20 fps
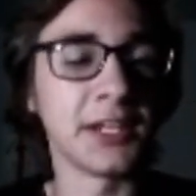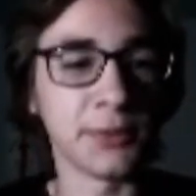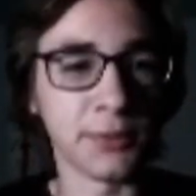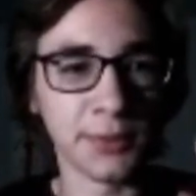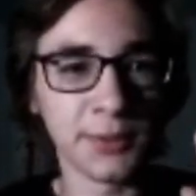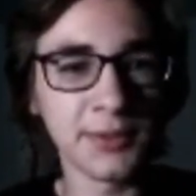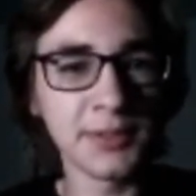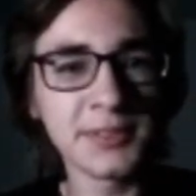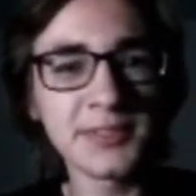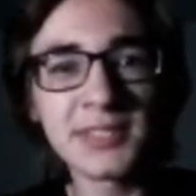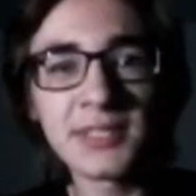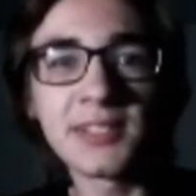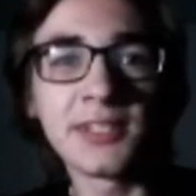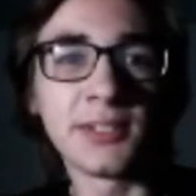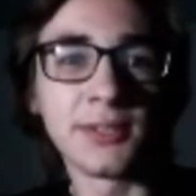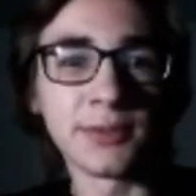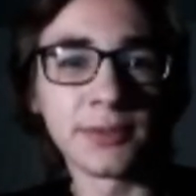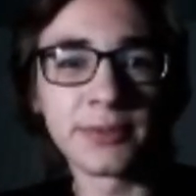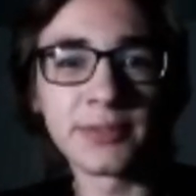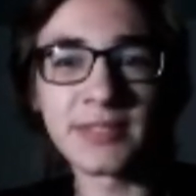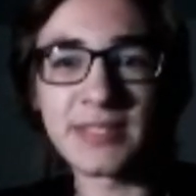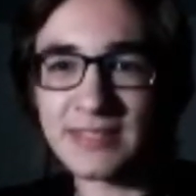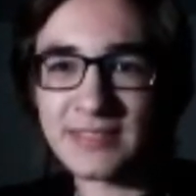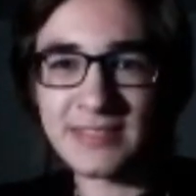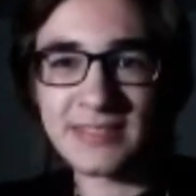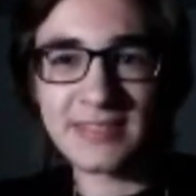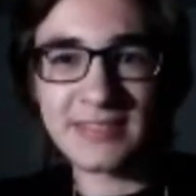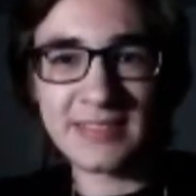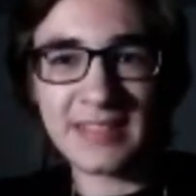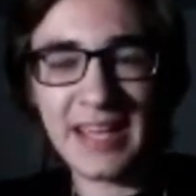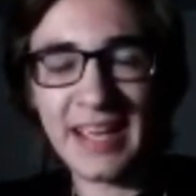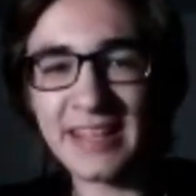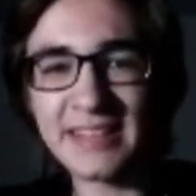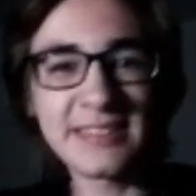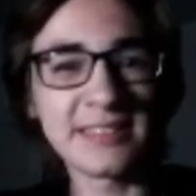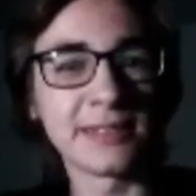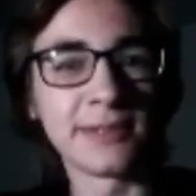order to use SAS